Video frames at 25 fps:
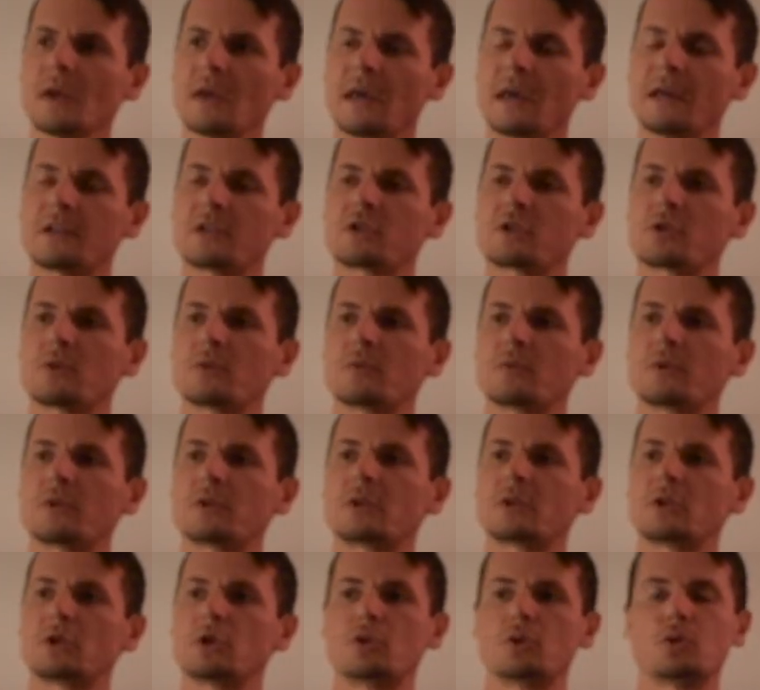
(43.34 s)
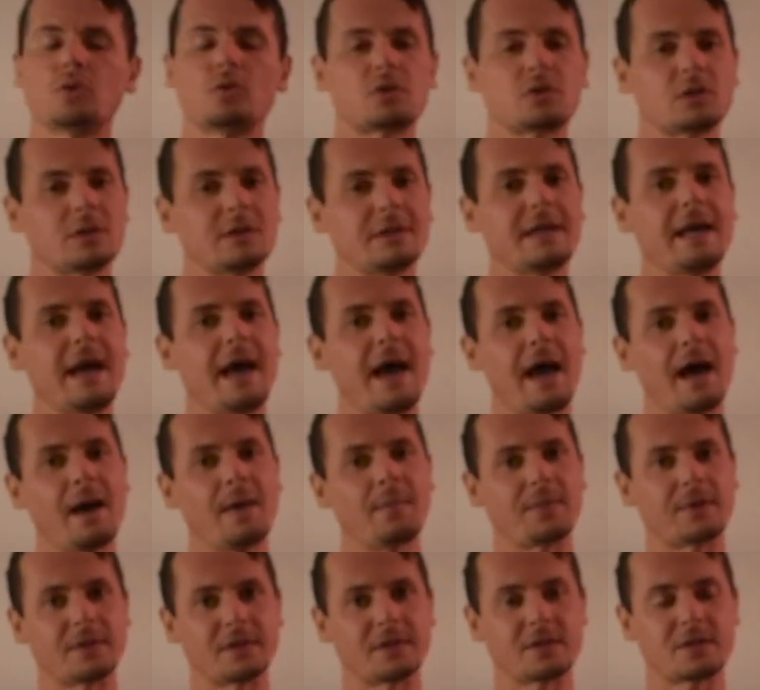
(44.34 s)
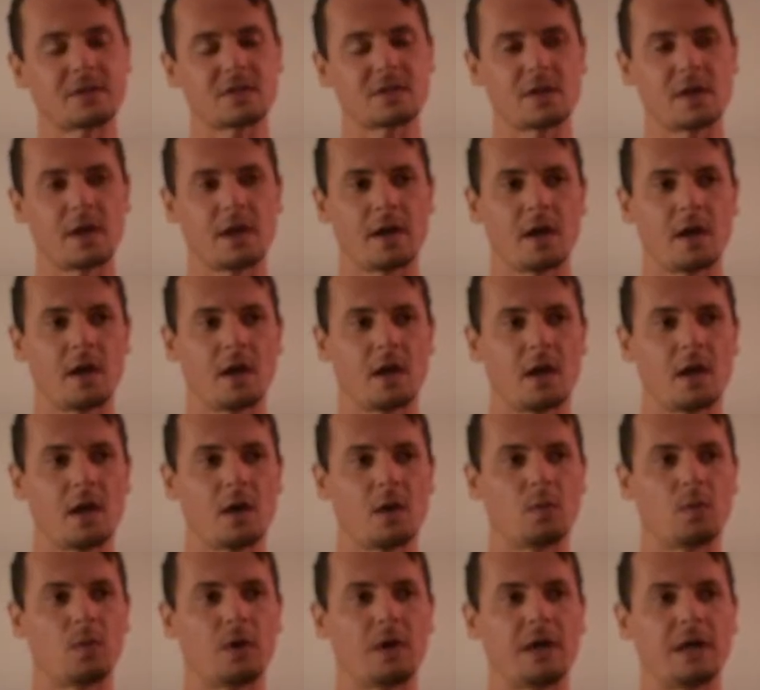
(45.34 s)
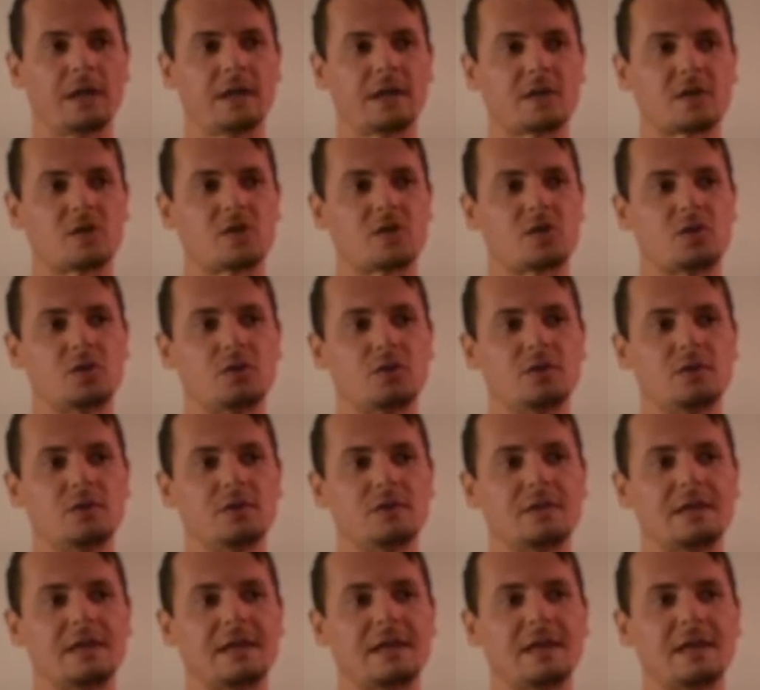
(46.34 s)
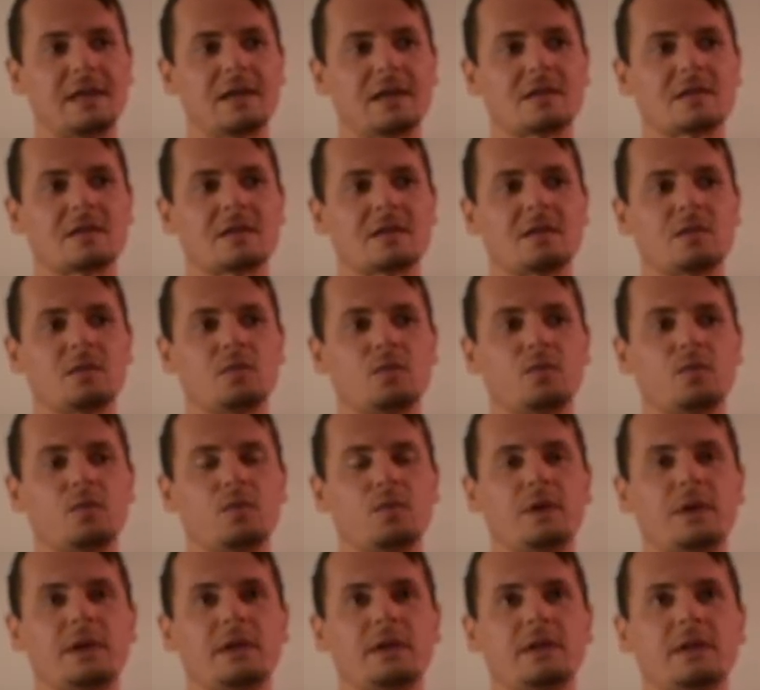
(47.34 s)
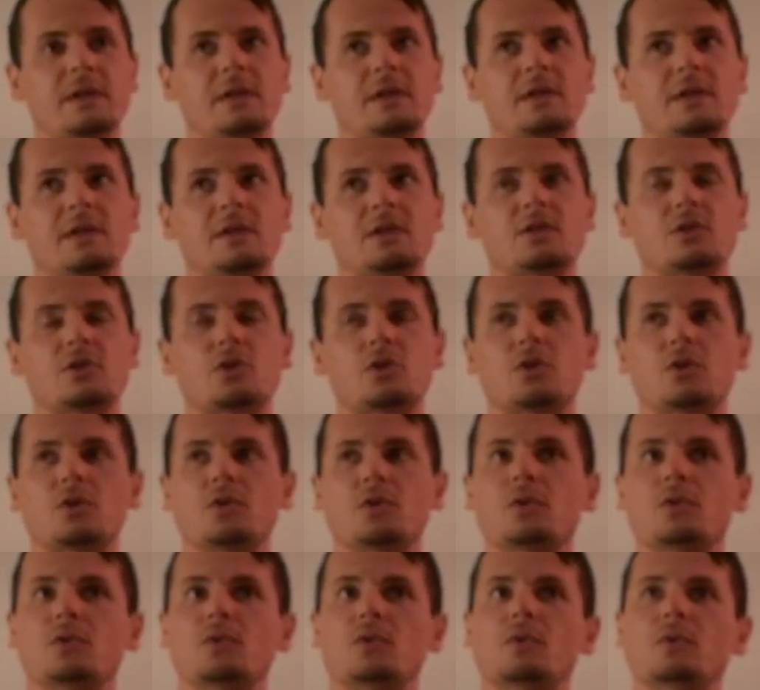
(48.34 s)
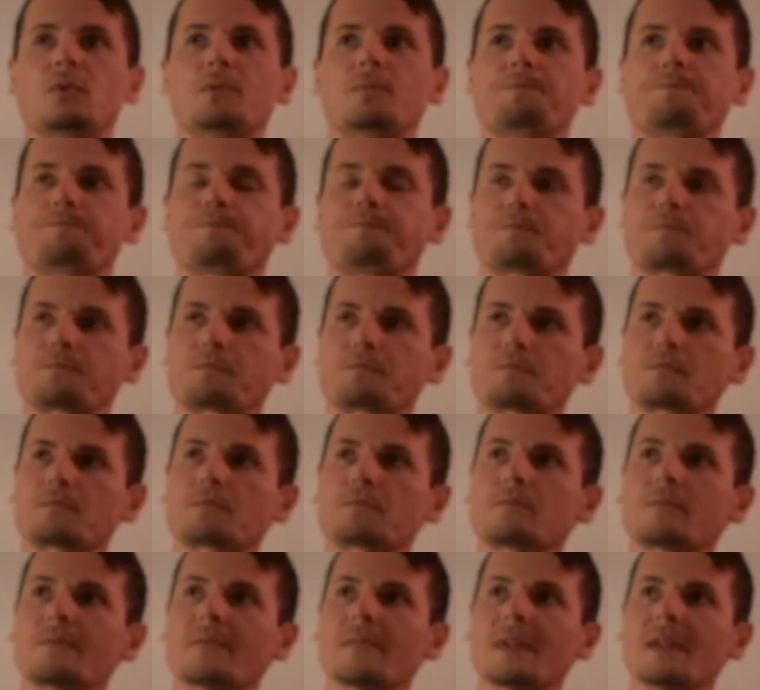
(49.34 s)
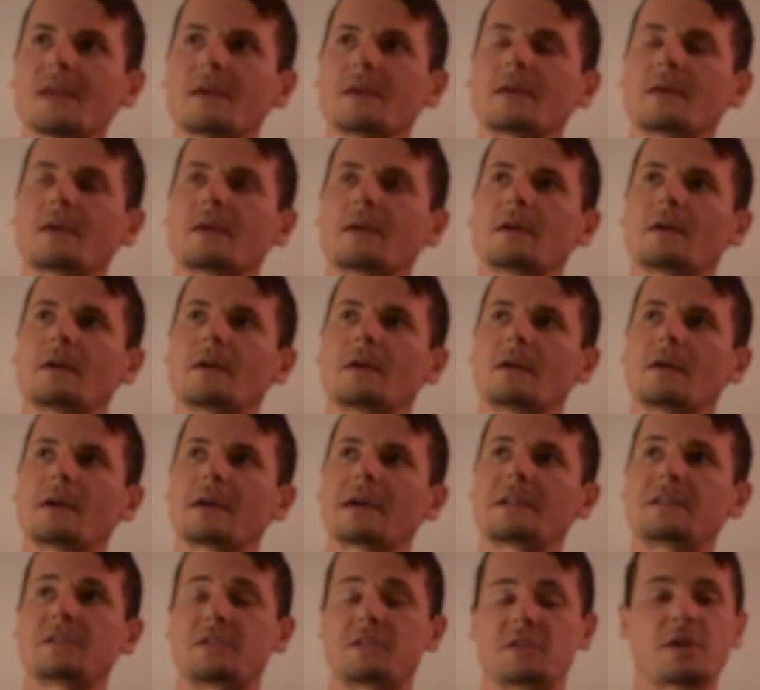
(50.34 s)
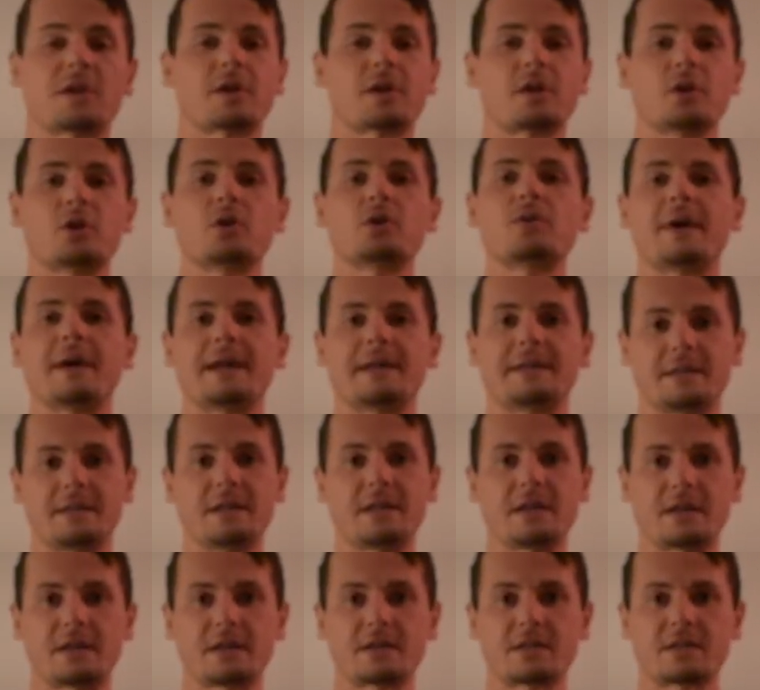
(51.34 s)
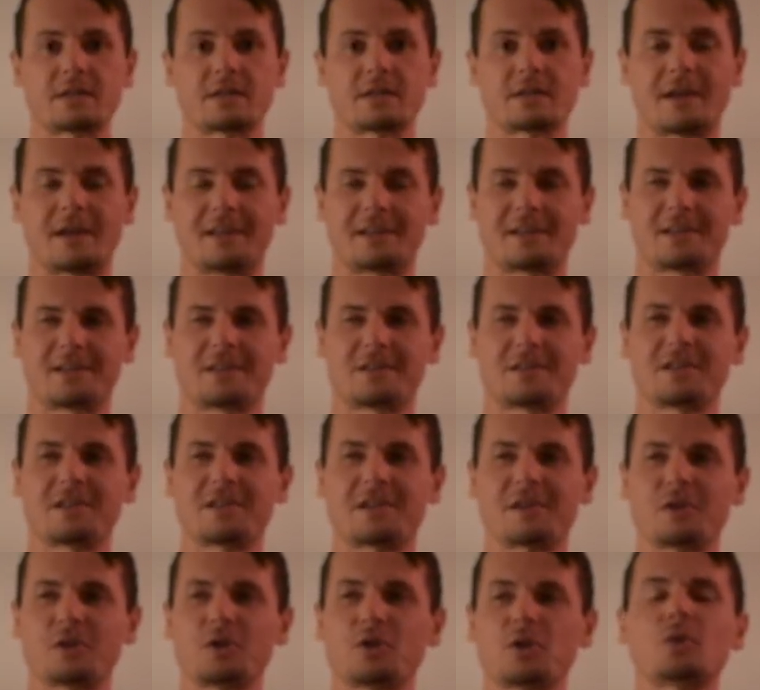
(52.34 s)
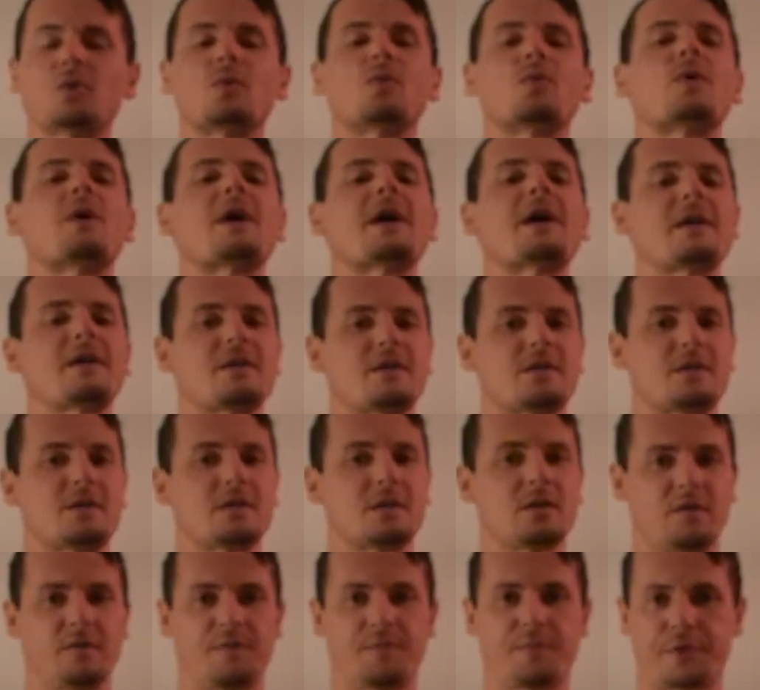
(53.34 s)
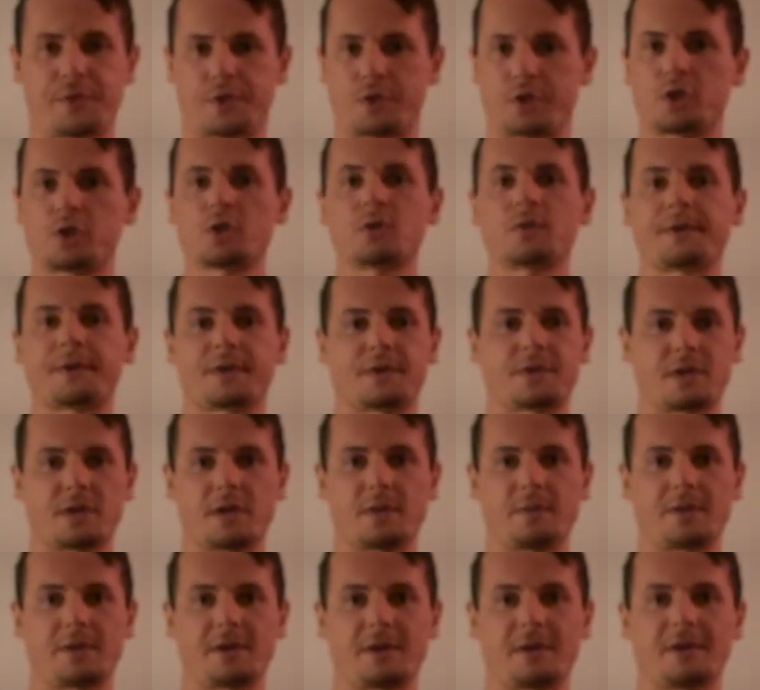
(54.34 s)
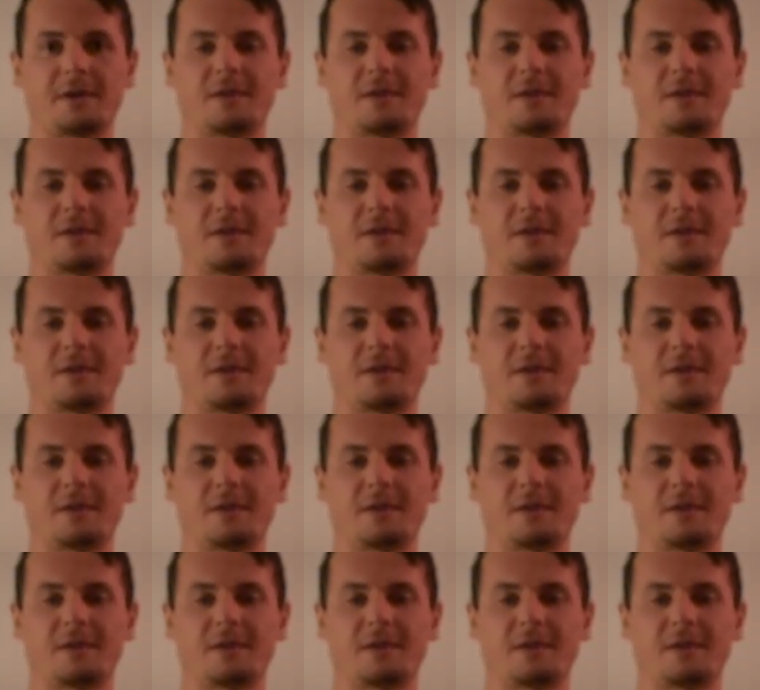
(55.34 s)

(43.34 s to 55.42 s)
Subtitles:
And so what usually happens when a student isn't willing to consider new ideas and consider new ways of pursuing something,